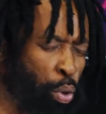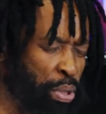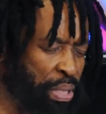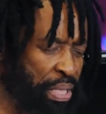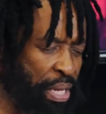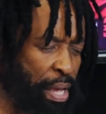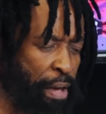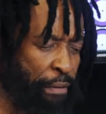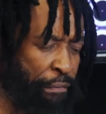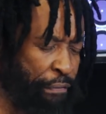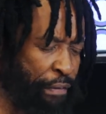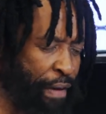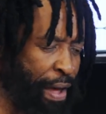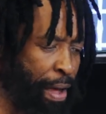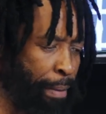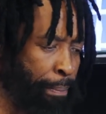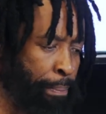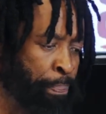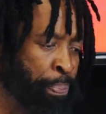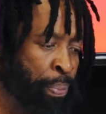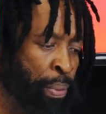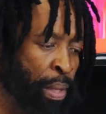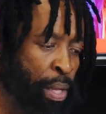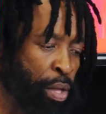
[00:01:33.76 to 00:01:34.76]
Ukhozi
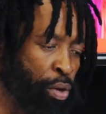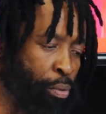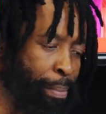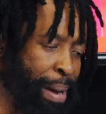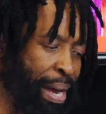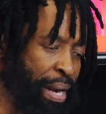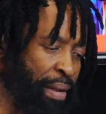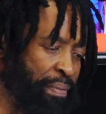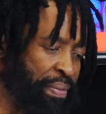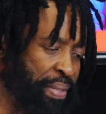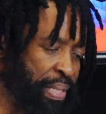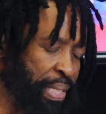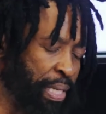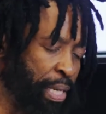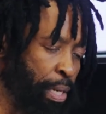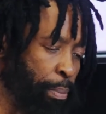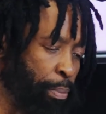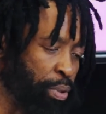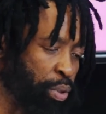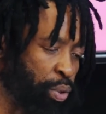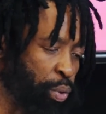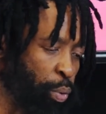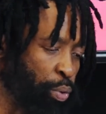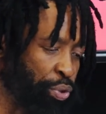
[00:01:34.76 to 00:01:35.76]
FM. You might have seen
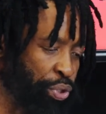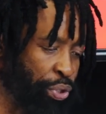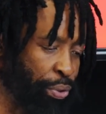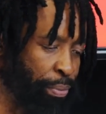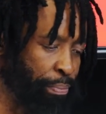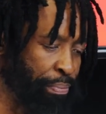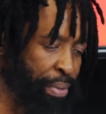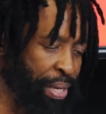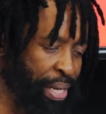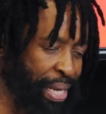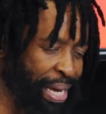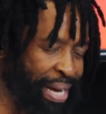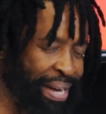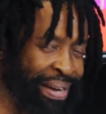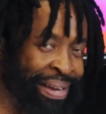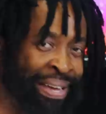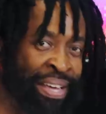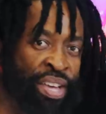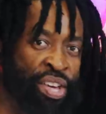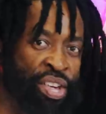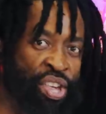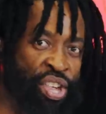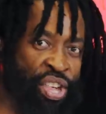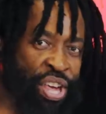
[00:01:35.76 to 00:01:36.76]
him on social media,
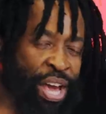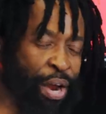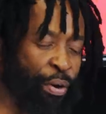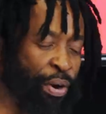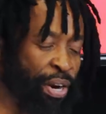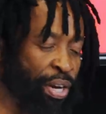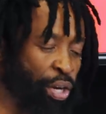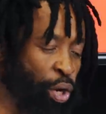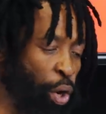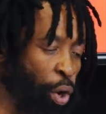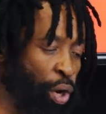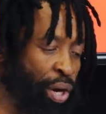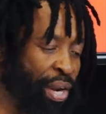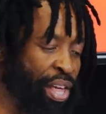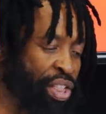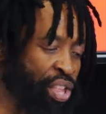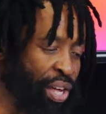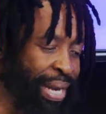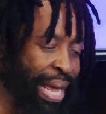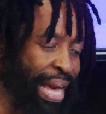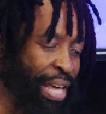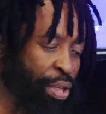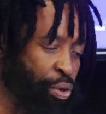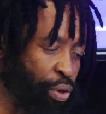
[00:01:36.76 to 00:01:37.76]
sharing knowledge
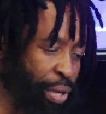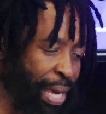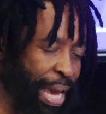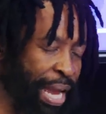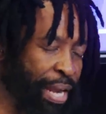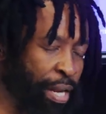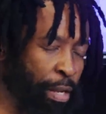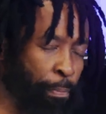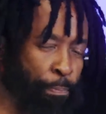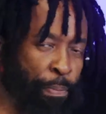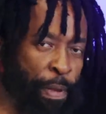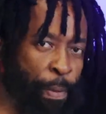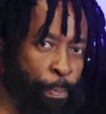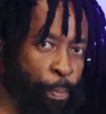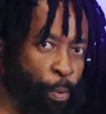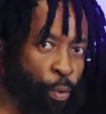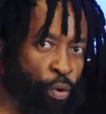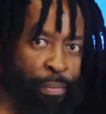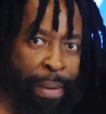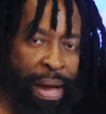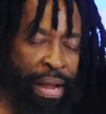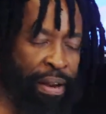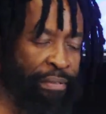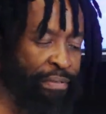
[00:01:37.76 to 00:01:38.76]
and educating
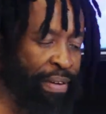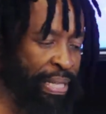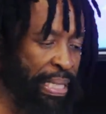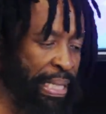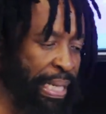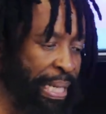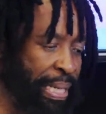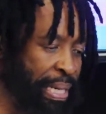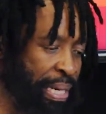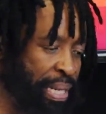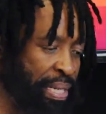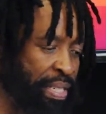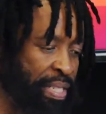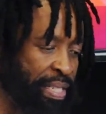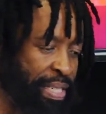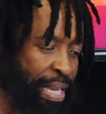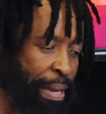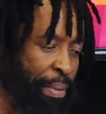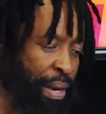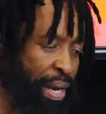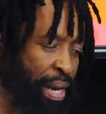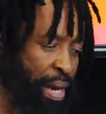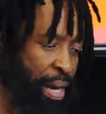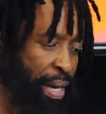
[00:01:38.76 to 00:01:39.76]
people. You might have attended his
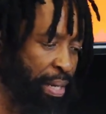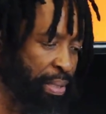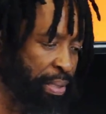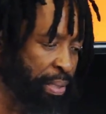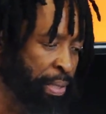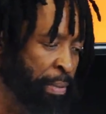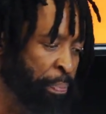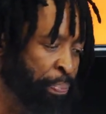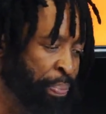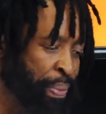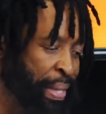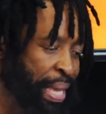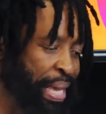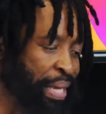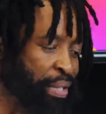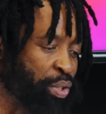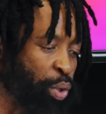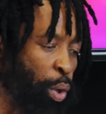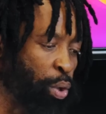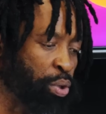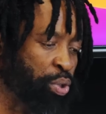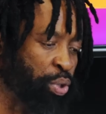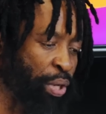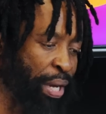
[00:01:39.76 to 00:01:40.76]
seminars. He's
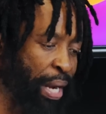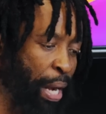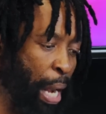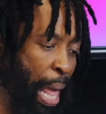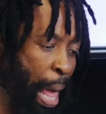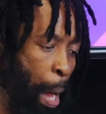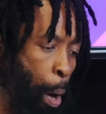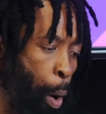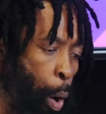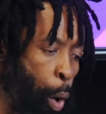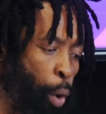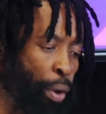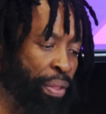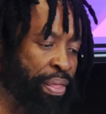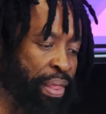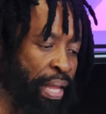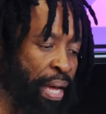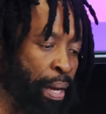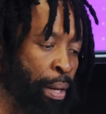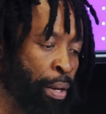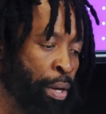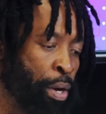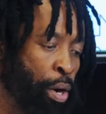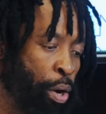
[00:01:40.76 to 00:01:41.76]
also an
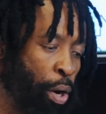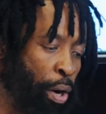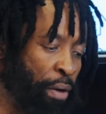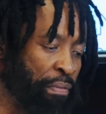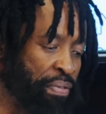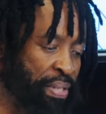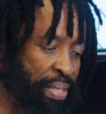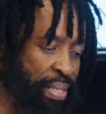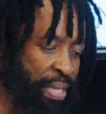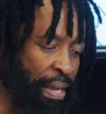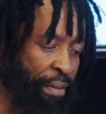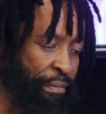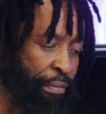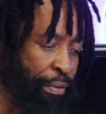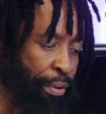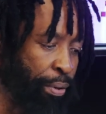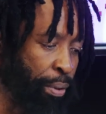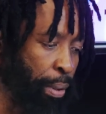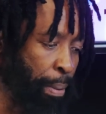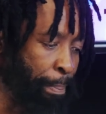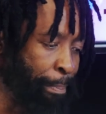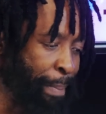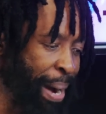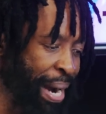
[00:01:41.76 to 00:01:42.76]
author of
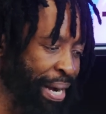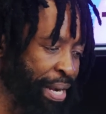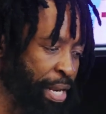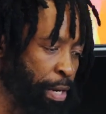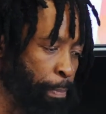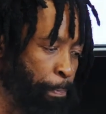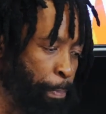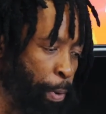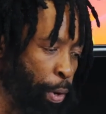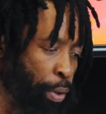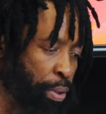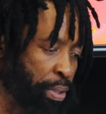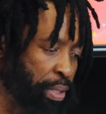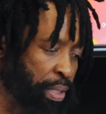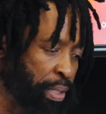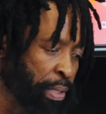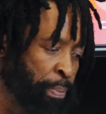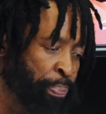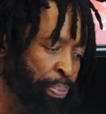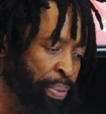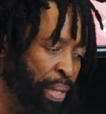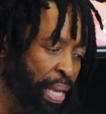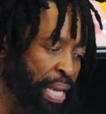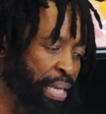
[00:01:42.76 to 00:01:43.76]
several money books.
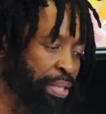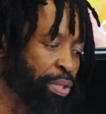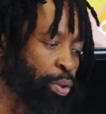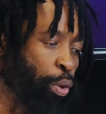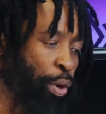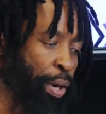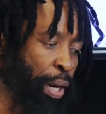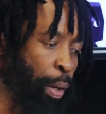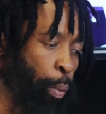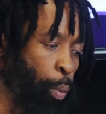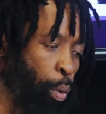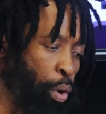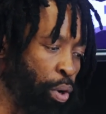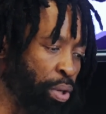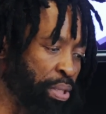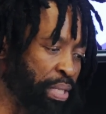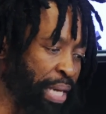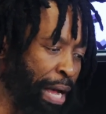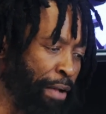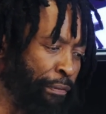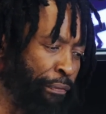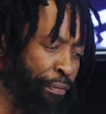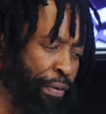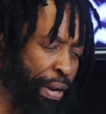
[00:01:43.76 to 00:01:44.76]
He's got awards,
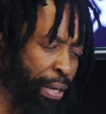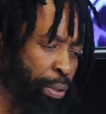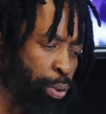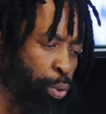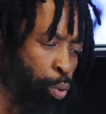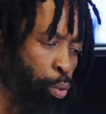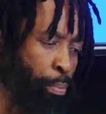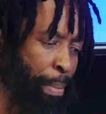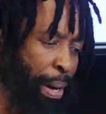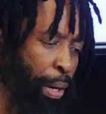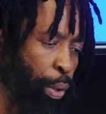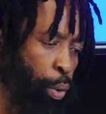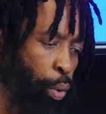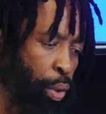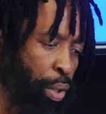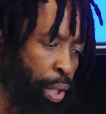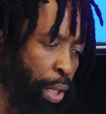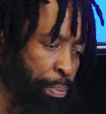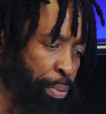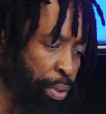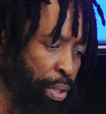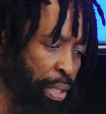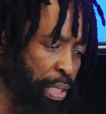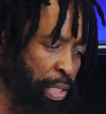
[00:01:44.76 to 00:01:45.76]
Alfred Duma
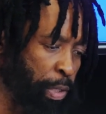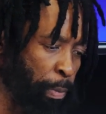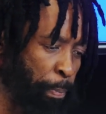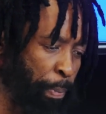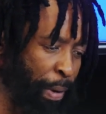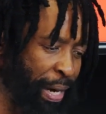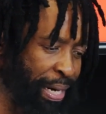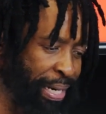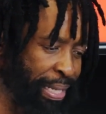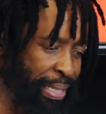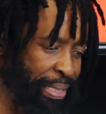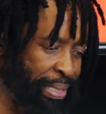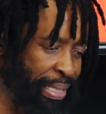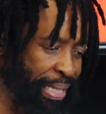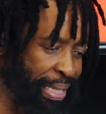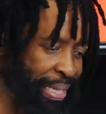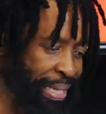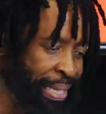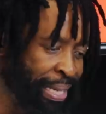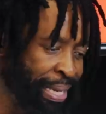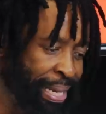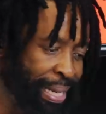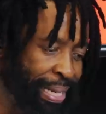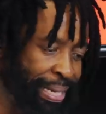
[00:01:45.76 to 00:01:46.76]
Local
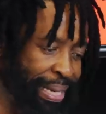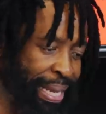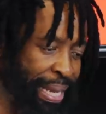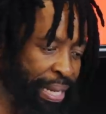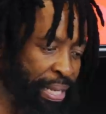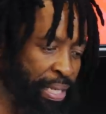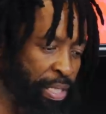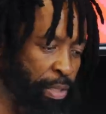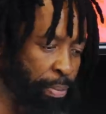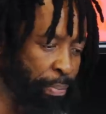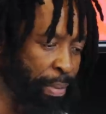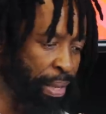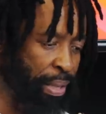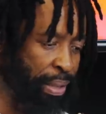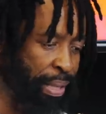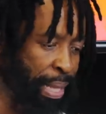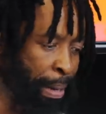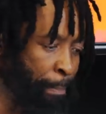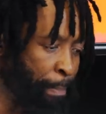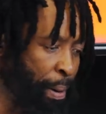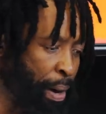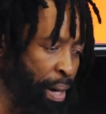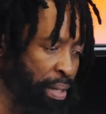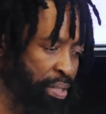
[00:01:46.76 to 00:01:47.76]
Municipality, Ladysmith
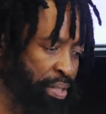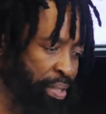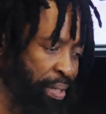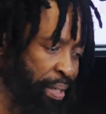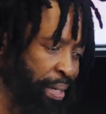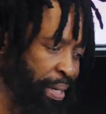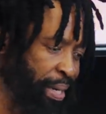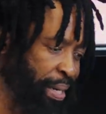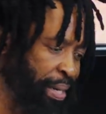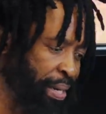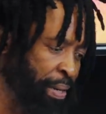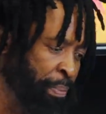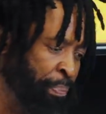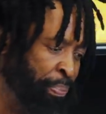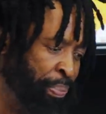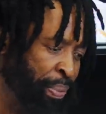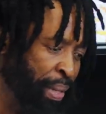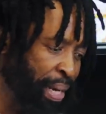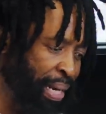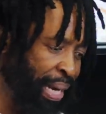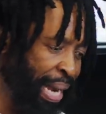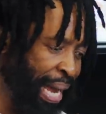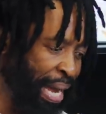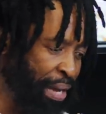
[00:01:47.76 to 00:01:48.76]
Ambassador,
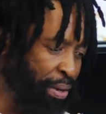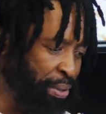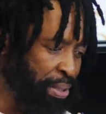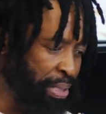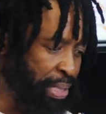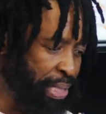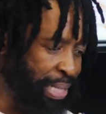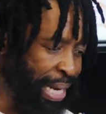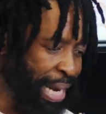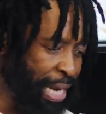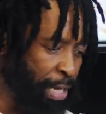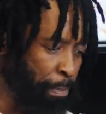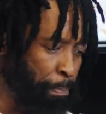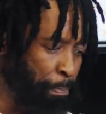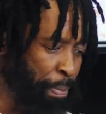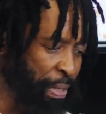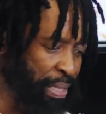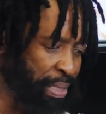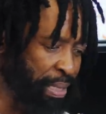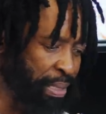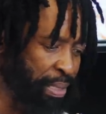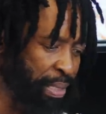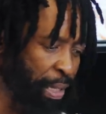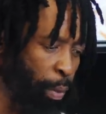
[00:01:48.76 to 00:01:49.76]
Lions Den
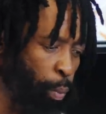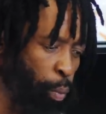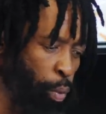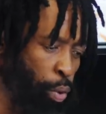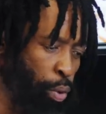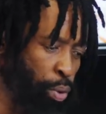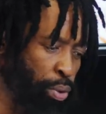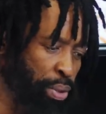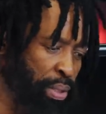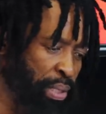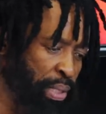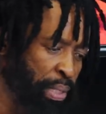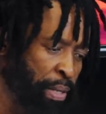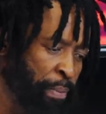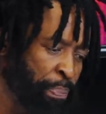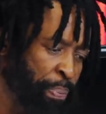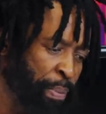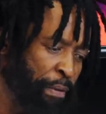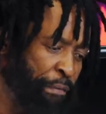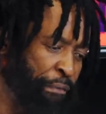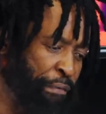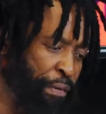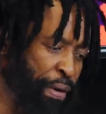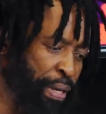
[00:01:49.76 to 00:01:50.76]
Business Awards,
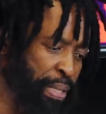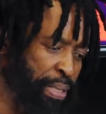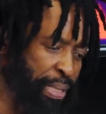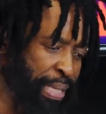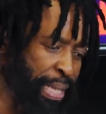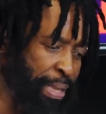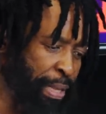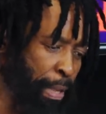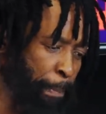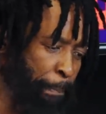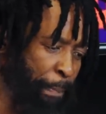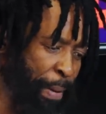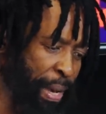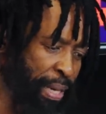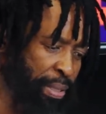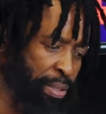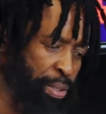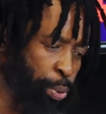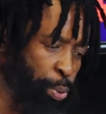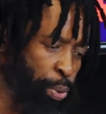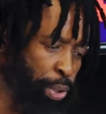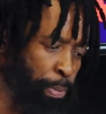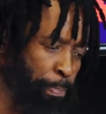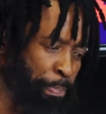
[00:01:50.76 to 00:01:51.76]
First in the
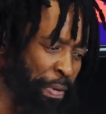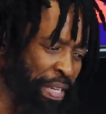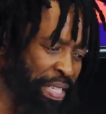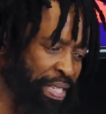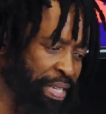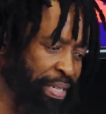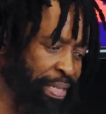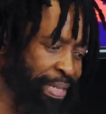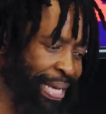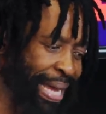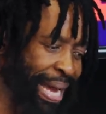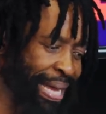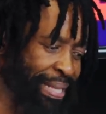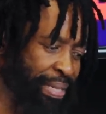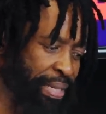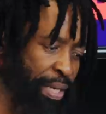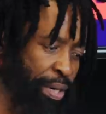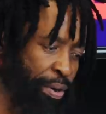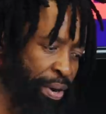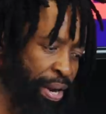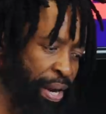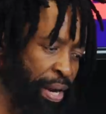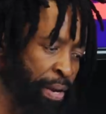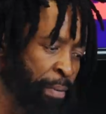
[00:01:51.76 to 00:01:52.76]
Best Youth Business
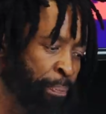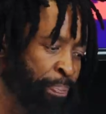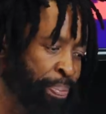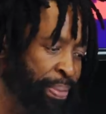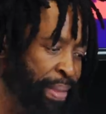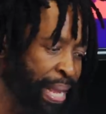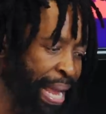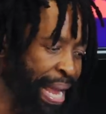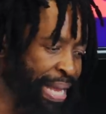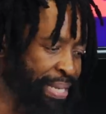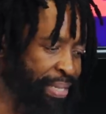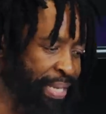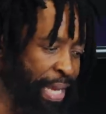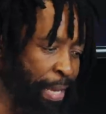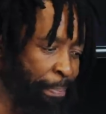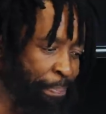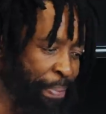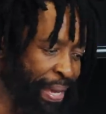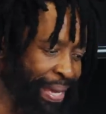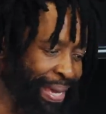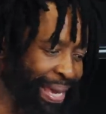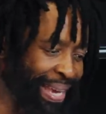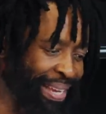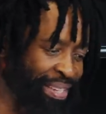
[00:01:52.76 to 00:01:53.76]
category, SAB
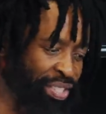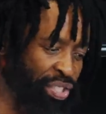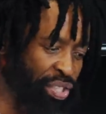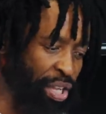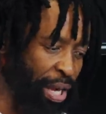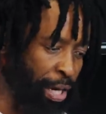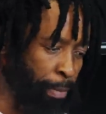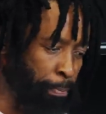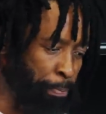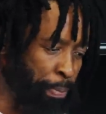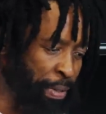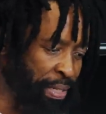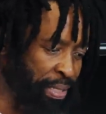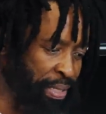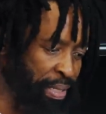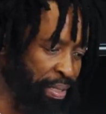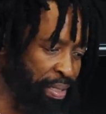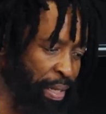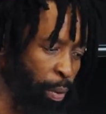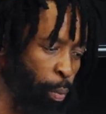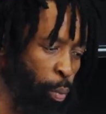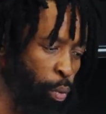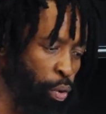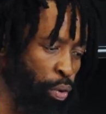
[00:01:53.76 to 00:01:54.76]
Kickstart
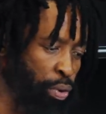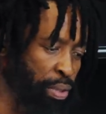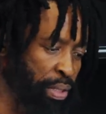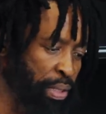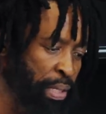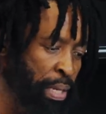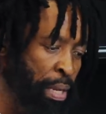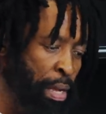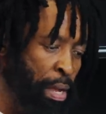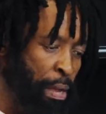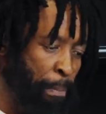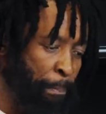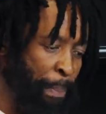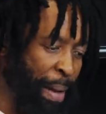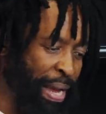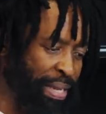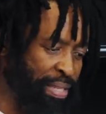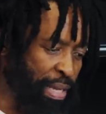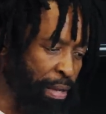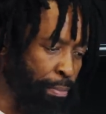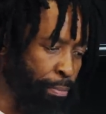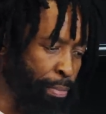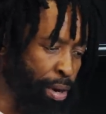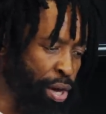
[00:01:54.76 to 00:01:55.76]
Business Awards,
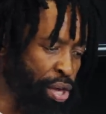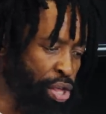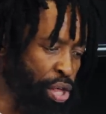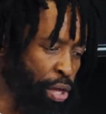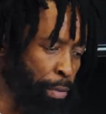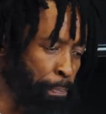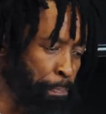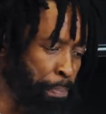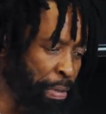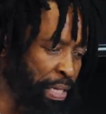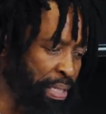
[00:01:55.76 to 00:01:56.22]
Best Emerging